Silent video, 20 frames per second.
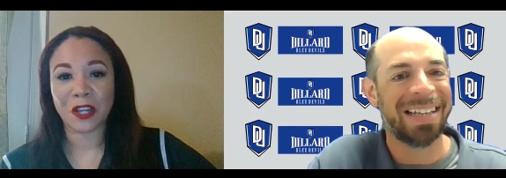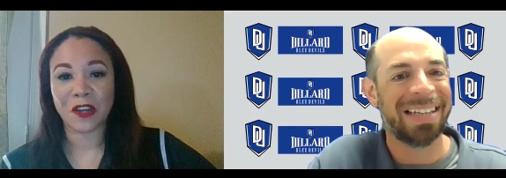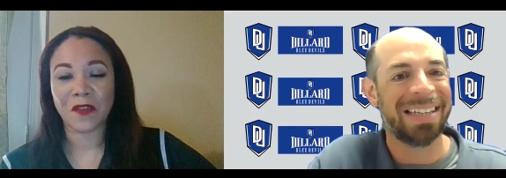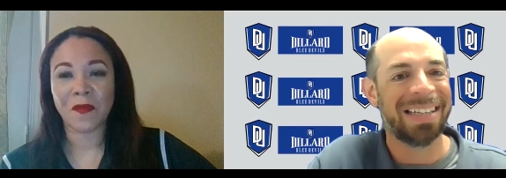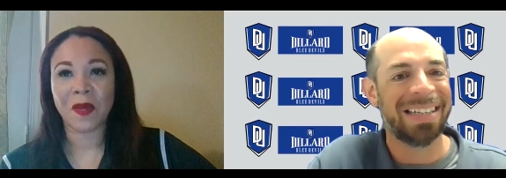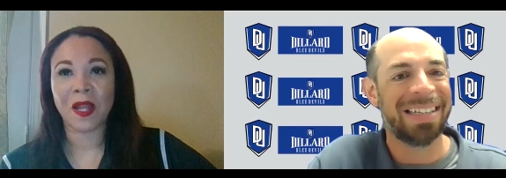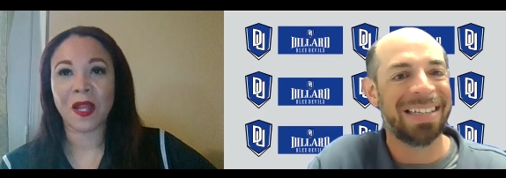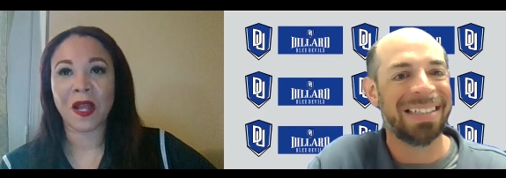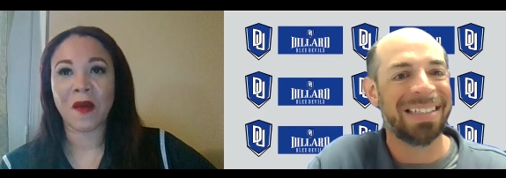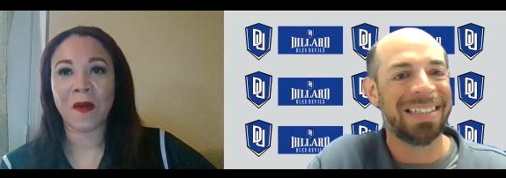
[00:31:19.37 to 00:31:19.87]

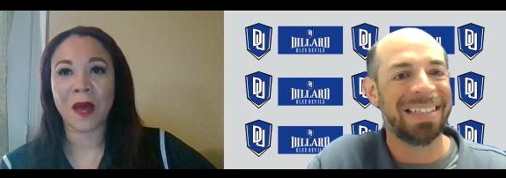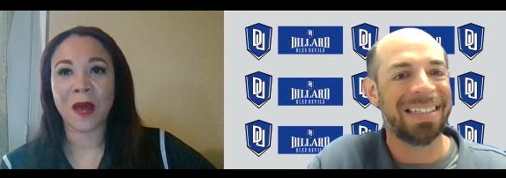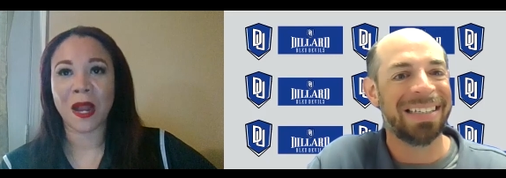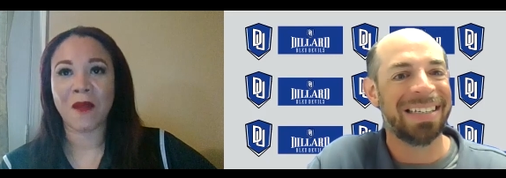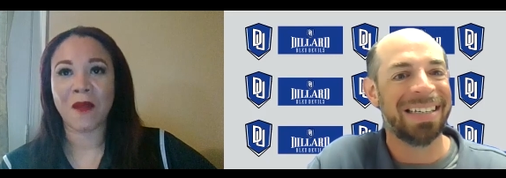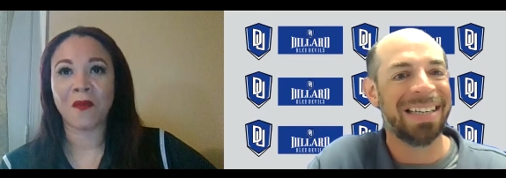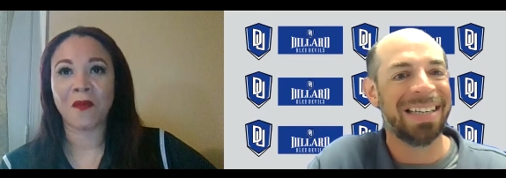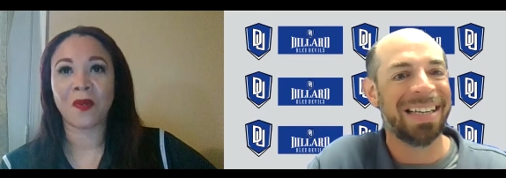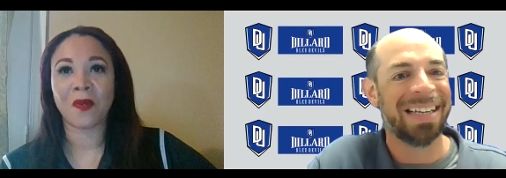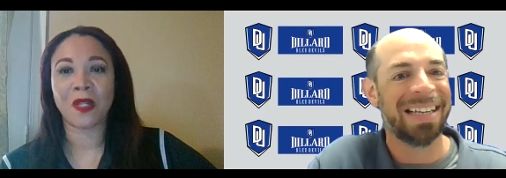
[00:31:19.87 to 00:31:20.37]
Speaker 1: But what I
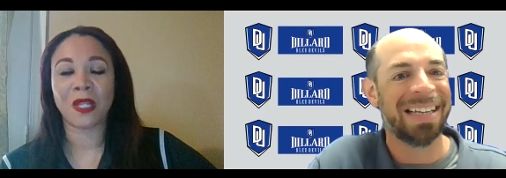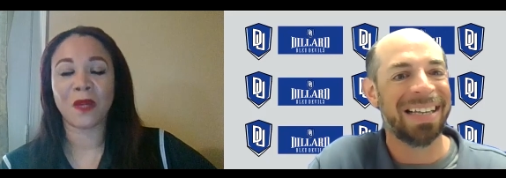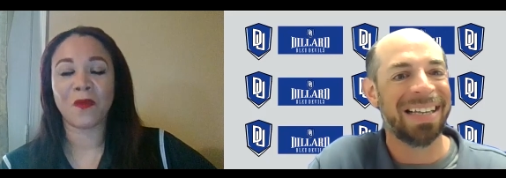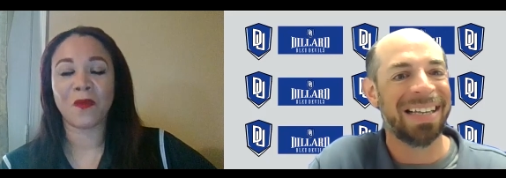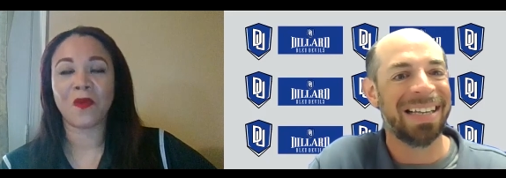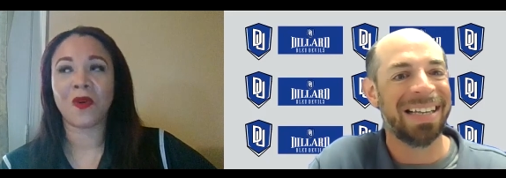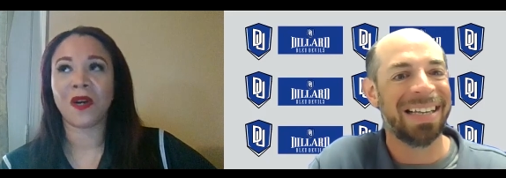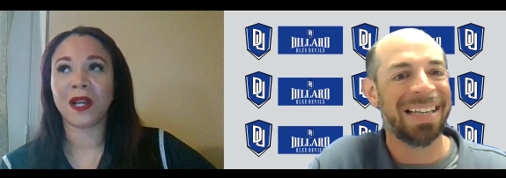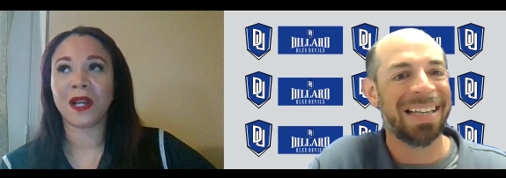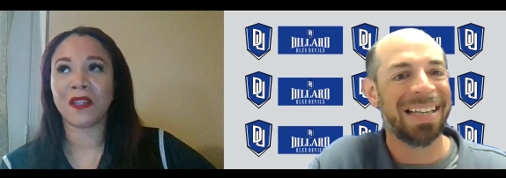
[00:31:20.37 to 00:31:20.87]
really
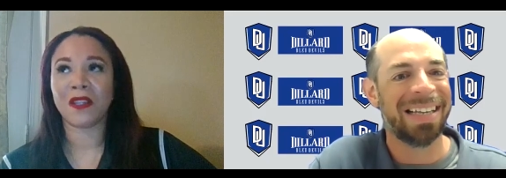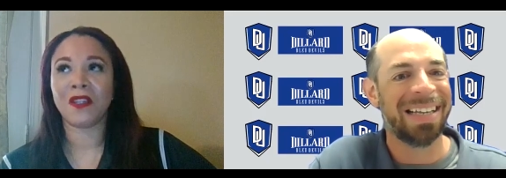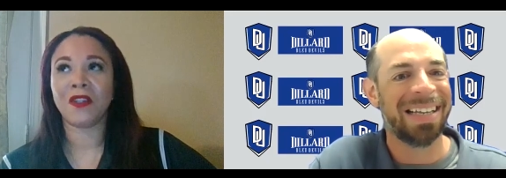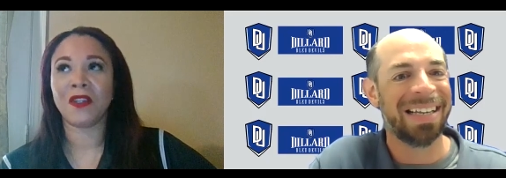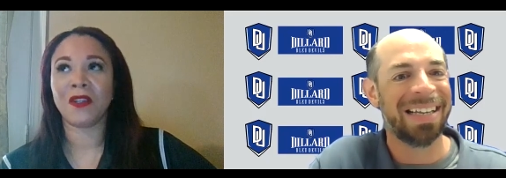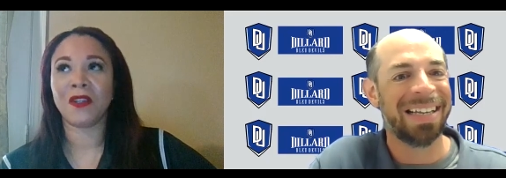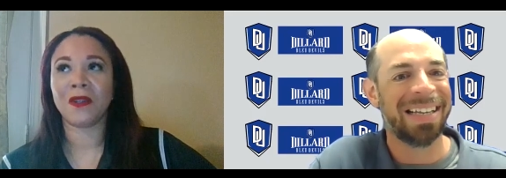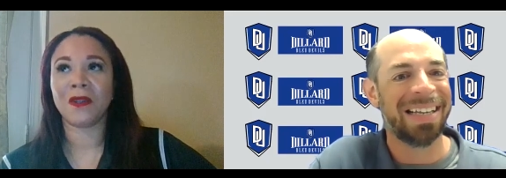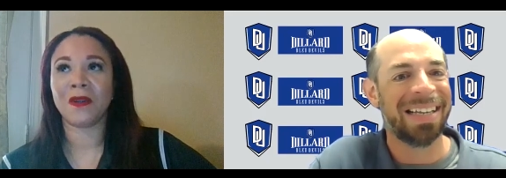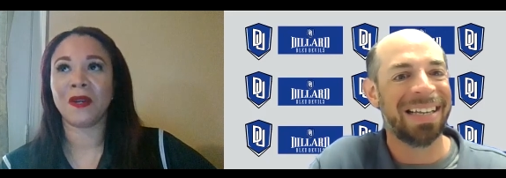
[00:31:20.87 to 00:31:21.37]
want, you
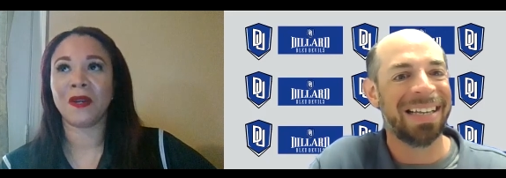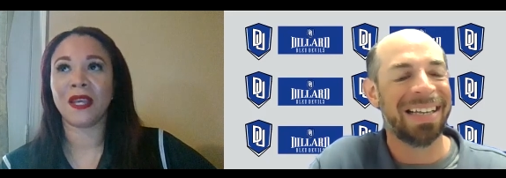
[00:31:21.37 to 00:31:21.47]
know,